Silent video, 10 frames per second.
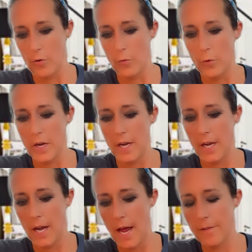
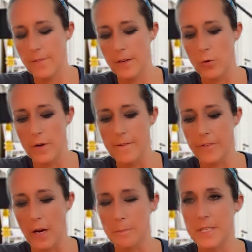We have the Queen of
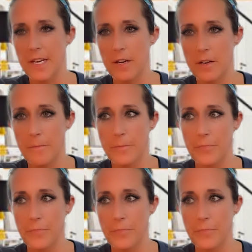Cups here.